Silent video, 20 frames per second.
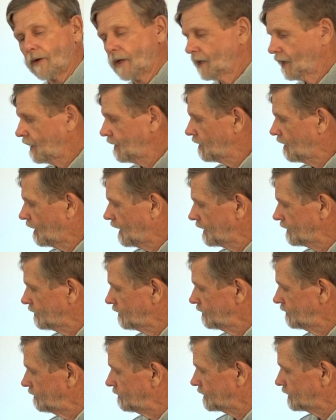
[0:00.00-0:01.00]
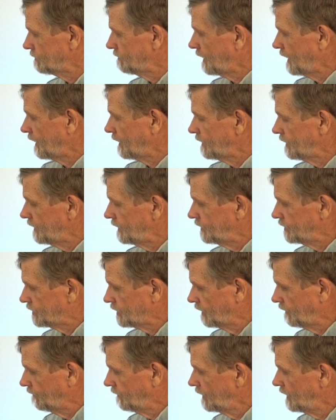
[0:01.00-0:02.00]
I like hot glue as my
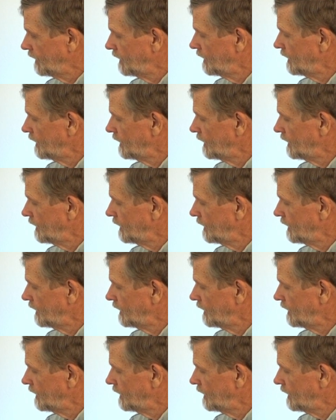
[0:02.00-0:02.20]
adhesive.